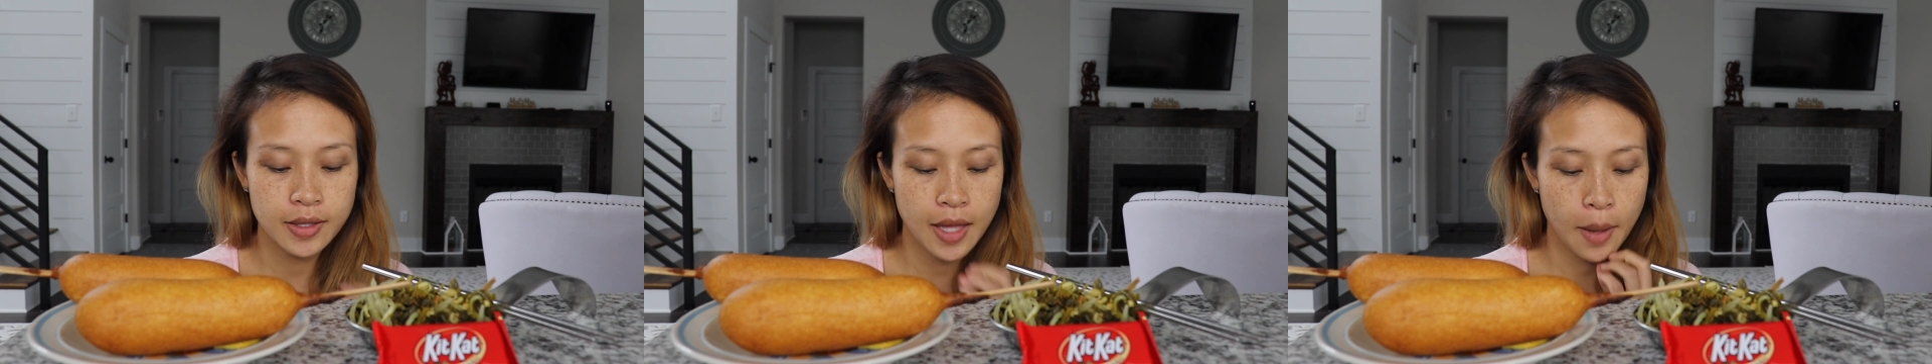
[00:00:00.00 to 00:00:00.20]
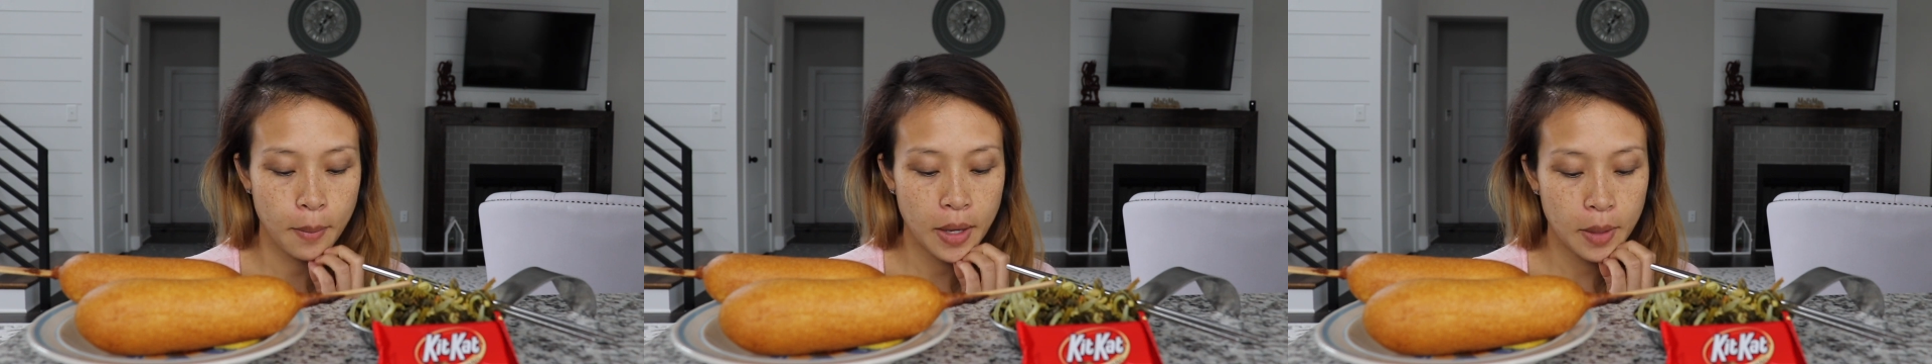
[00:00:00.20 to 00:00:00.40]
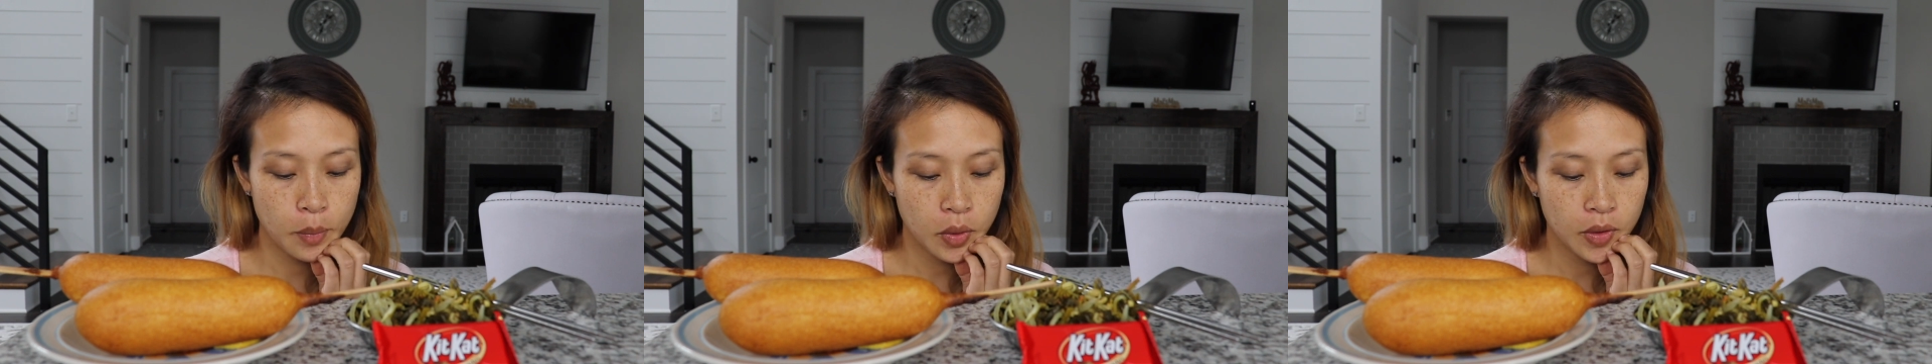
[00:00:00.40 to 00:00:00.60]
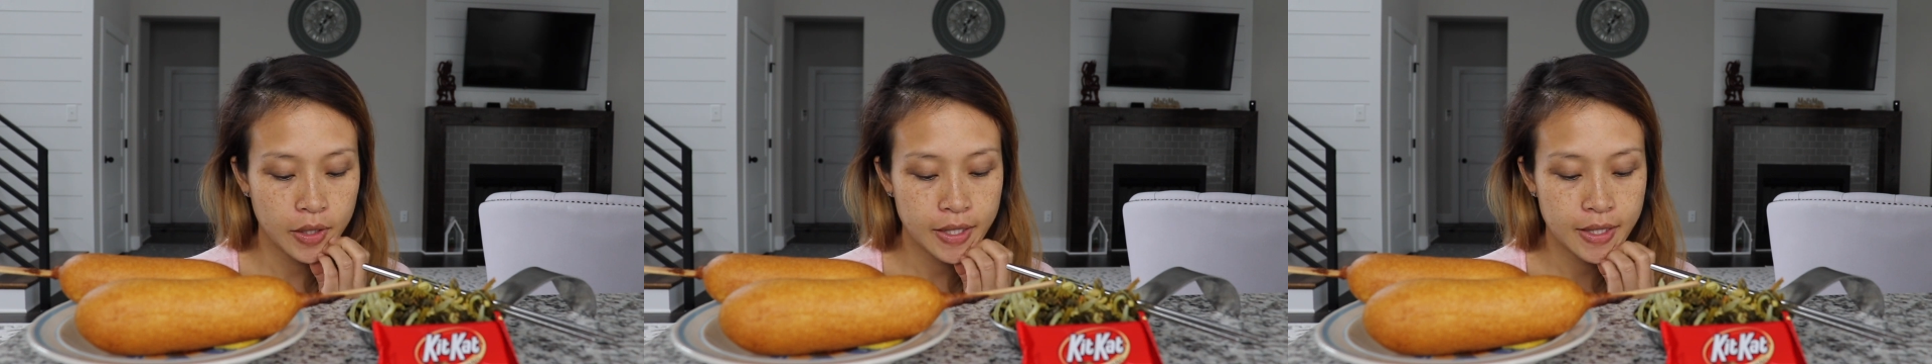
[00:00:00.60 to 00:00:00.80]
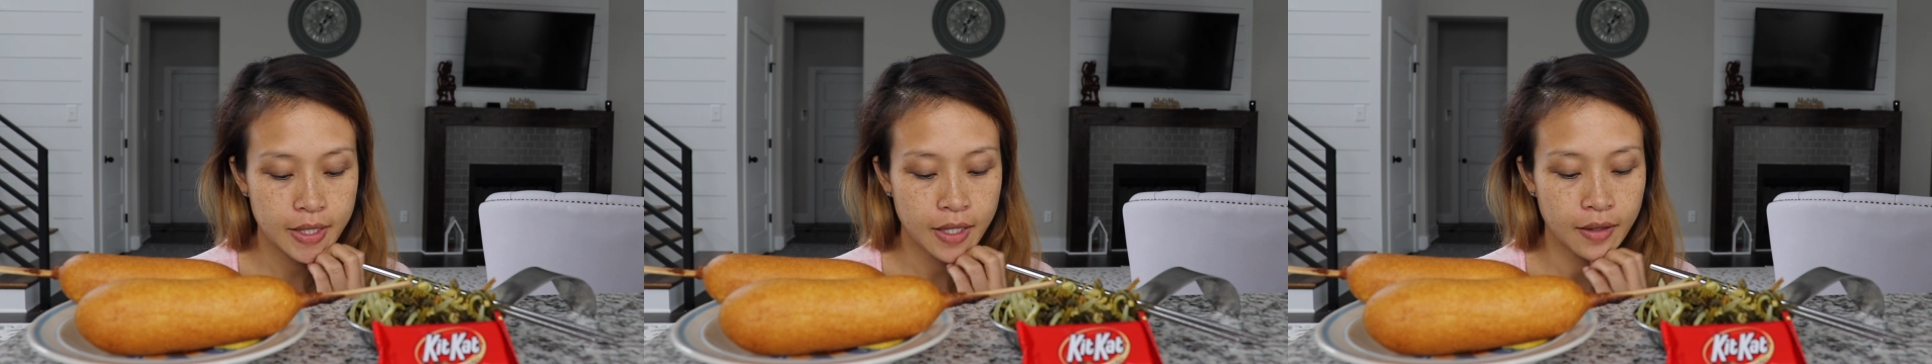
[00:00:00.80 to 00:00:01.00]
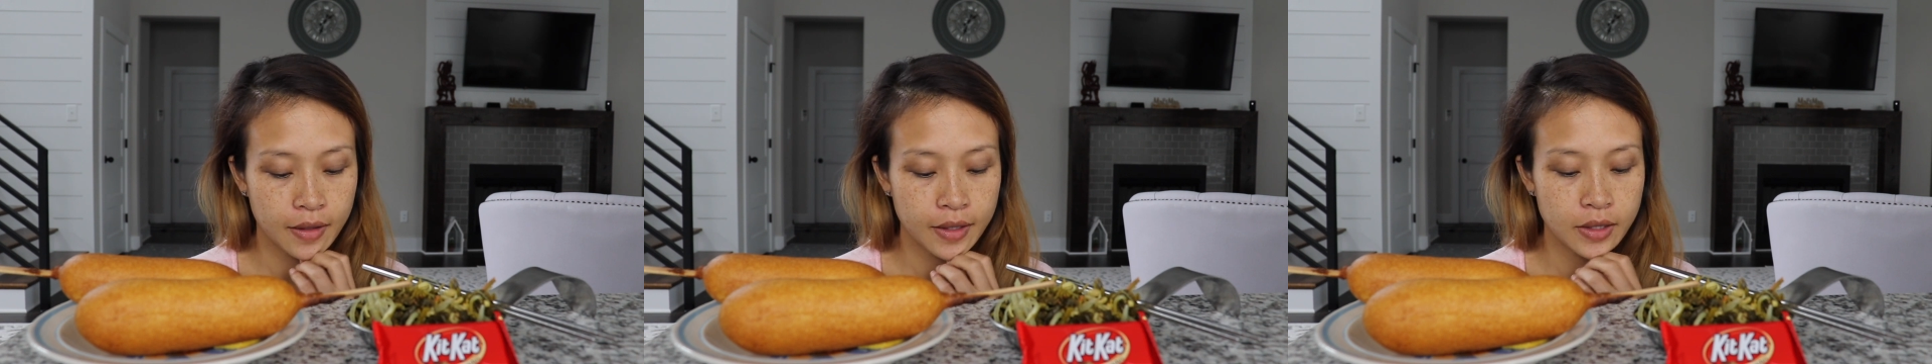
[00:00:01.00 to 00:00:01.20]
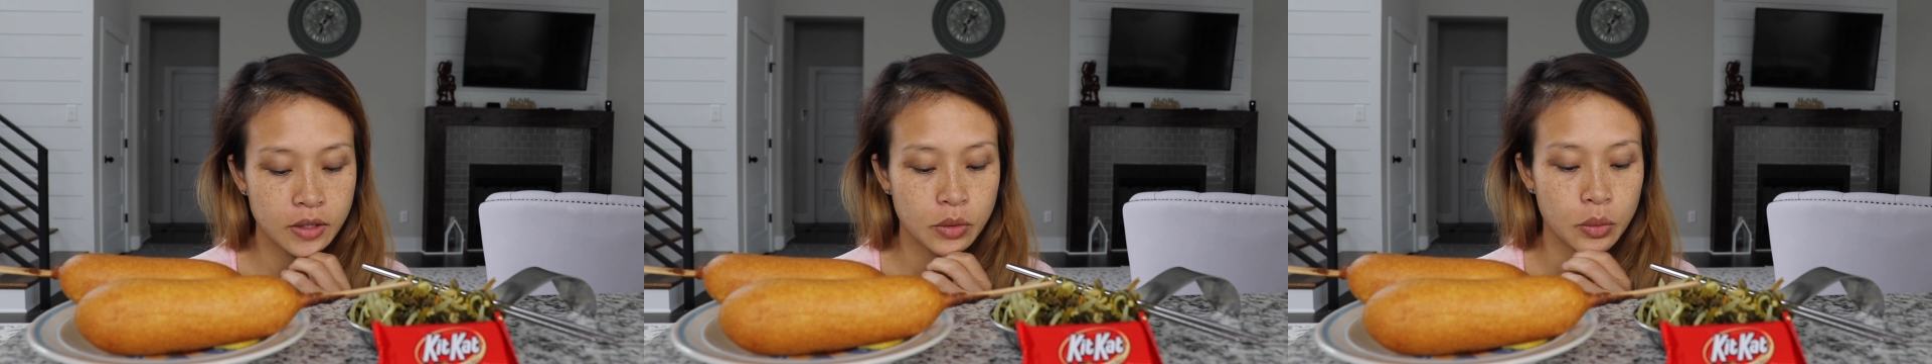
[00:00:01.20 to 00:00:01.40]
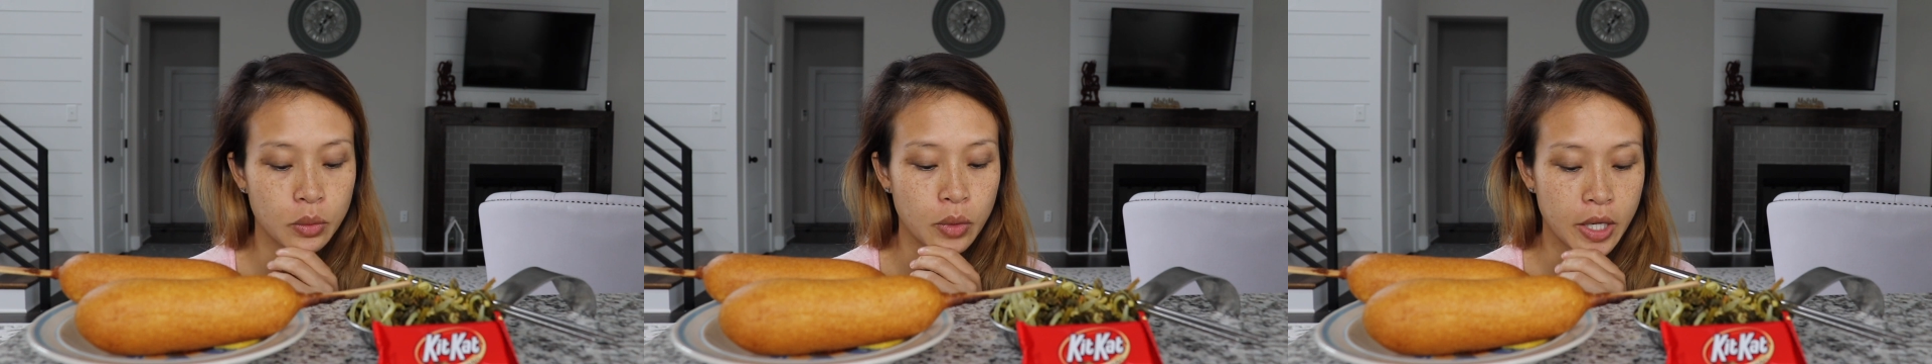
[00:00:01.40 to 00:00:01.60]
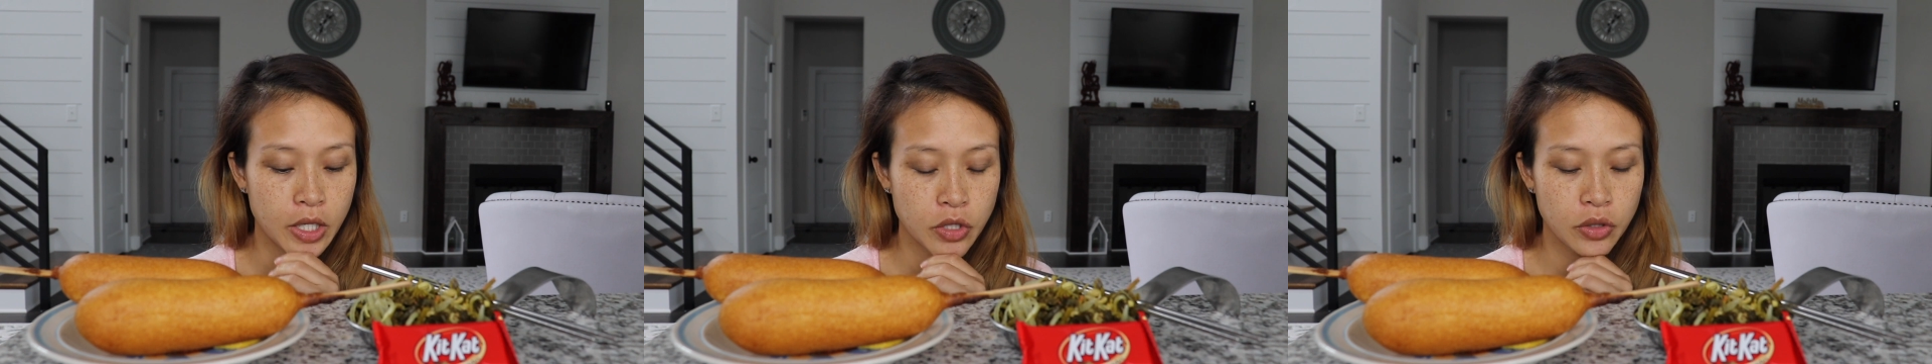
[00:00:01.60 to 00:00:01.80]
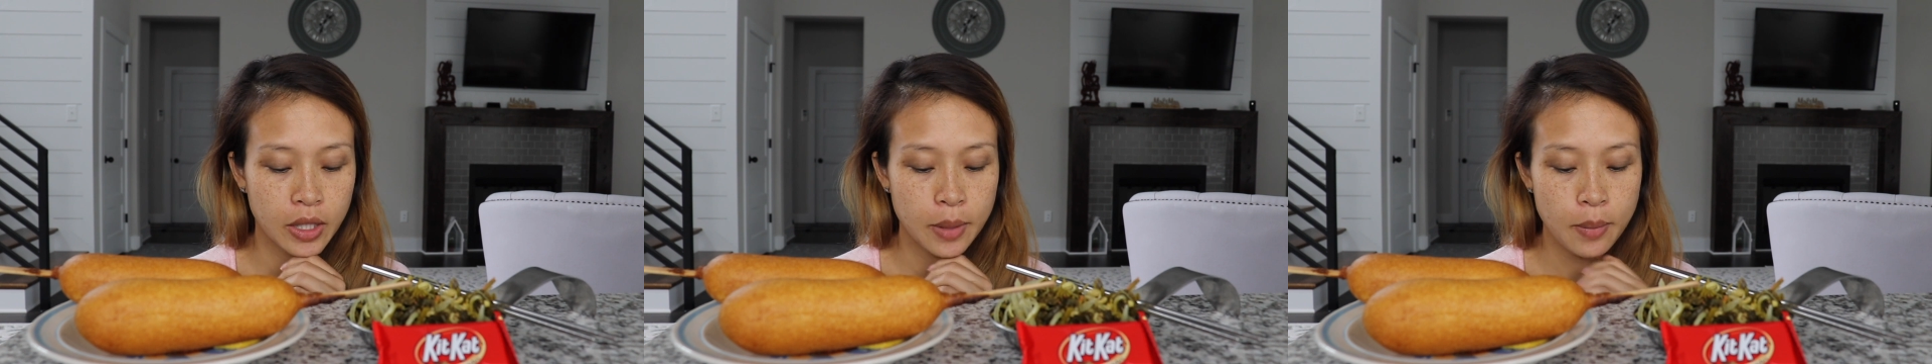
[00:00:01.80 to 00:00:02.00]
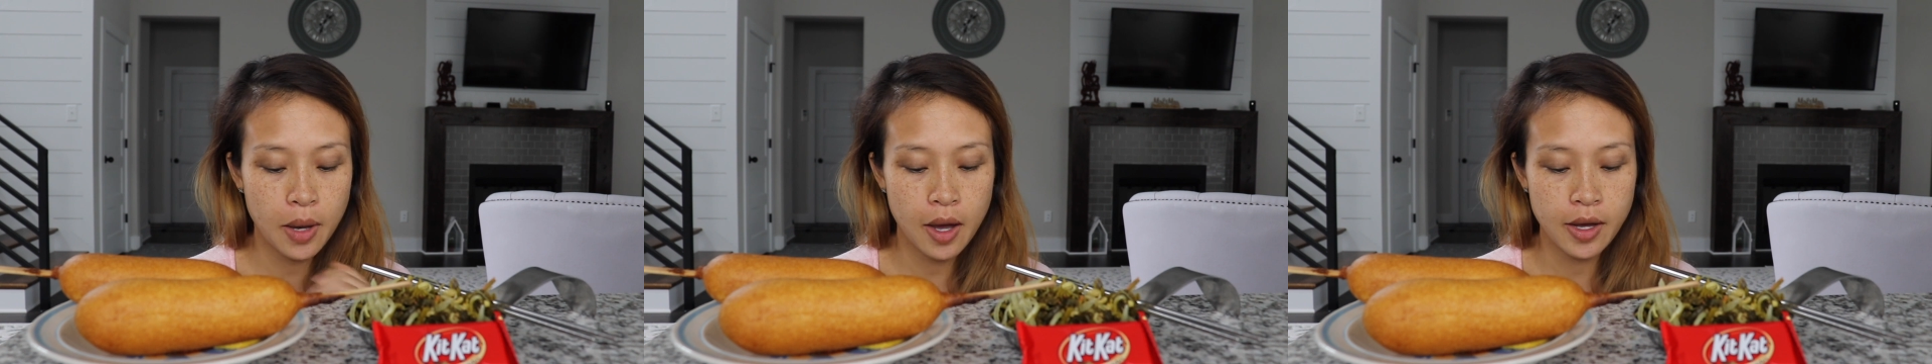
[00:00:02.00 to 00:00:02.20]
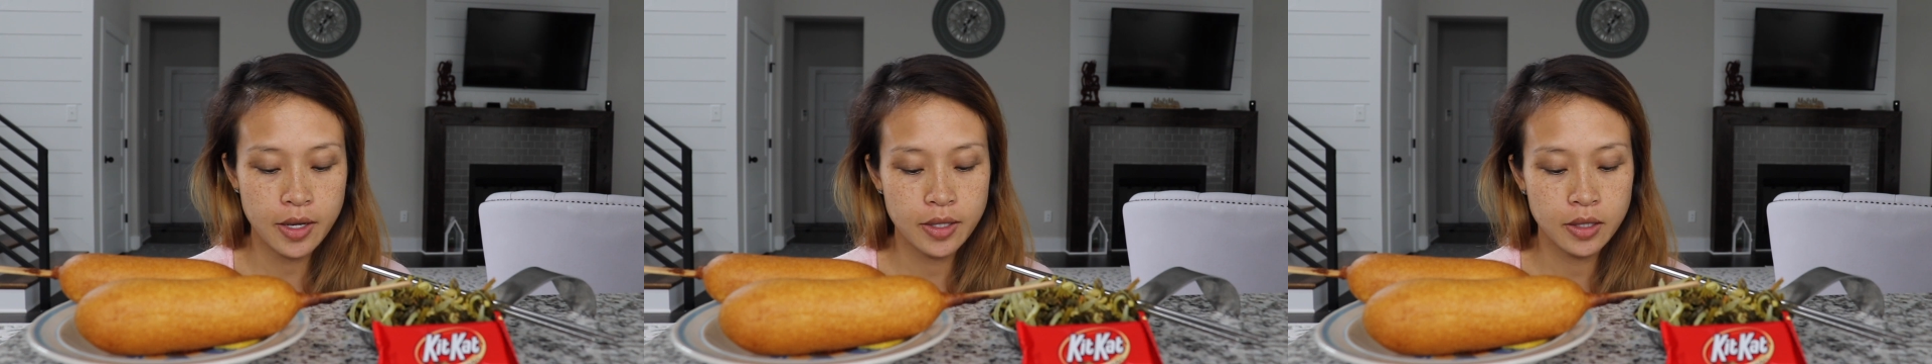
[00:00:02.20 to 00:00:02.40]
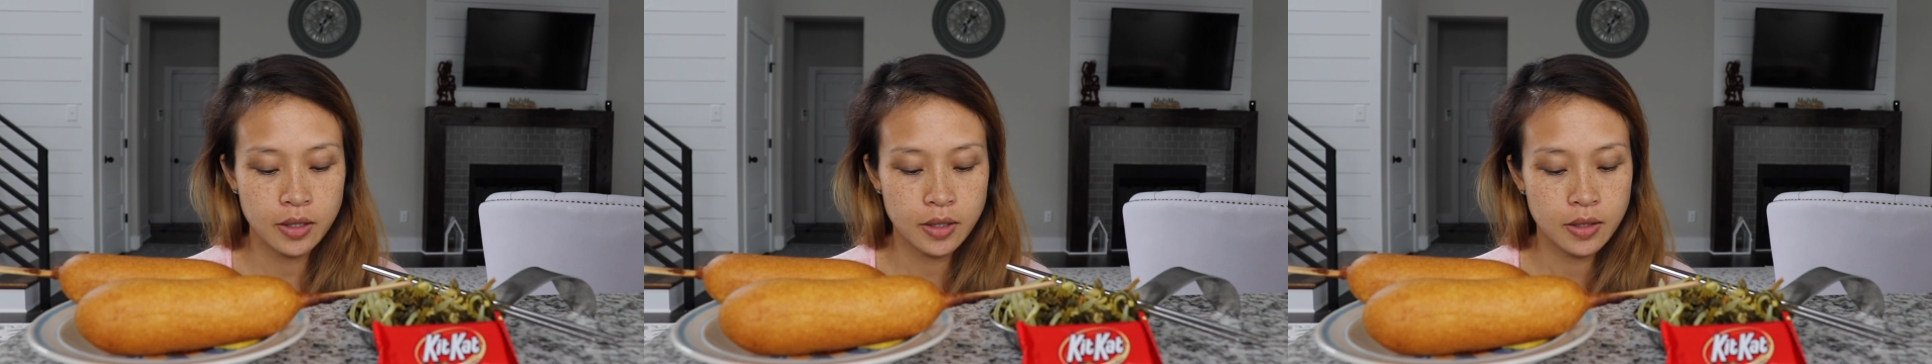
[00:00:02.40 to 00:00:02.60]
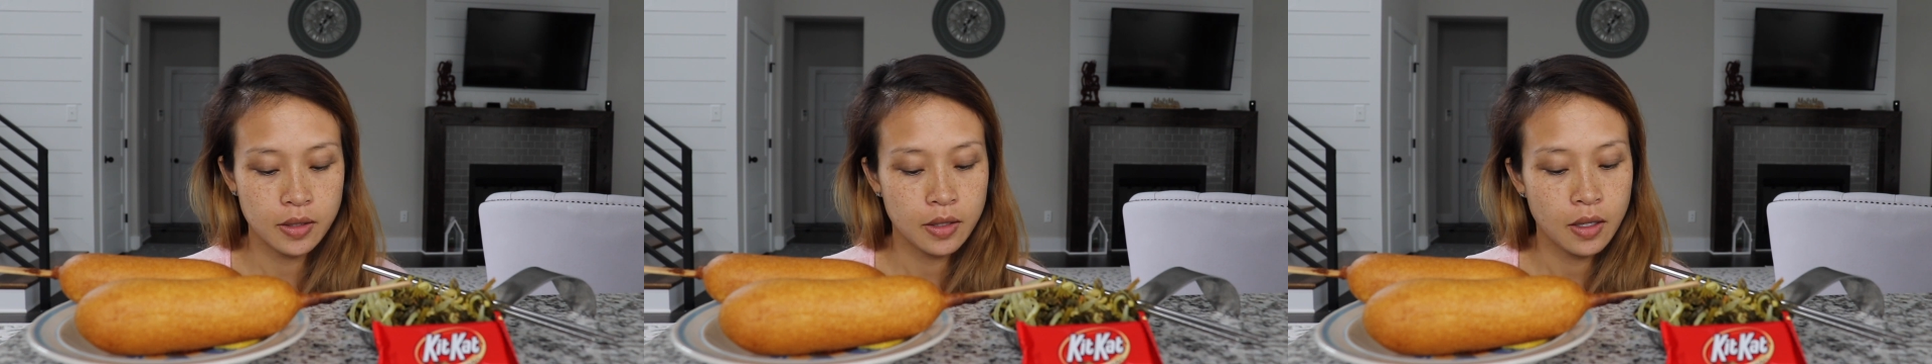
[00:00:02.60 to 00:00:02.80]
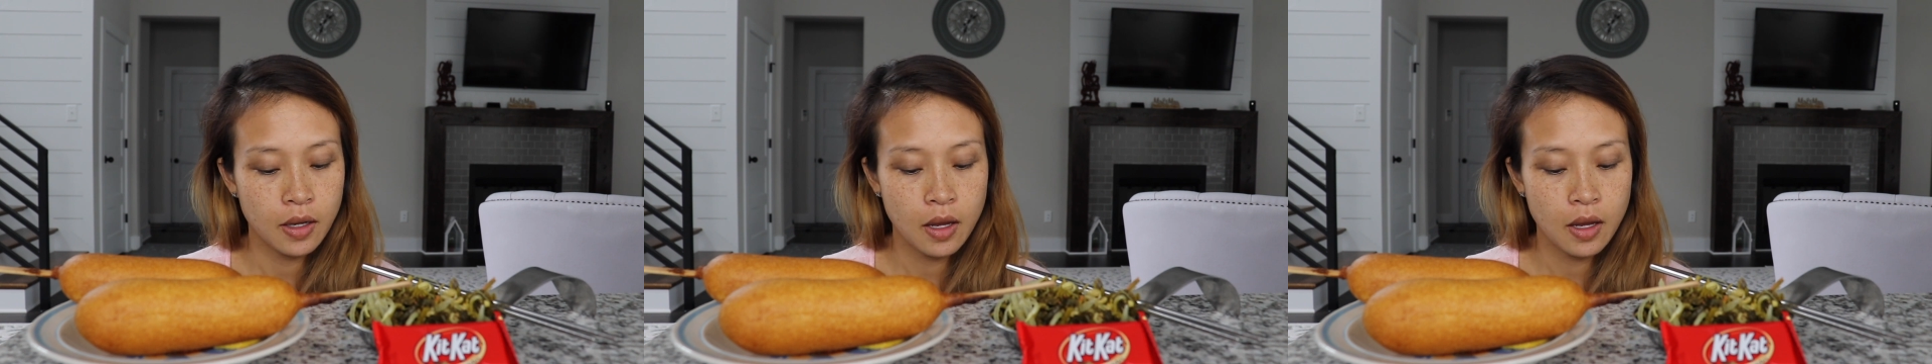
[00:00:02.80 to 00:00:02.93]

that make police killings racially biased.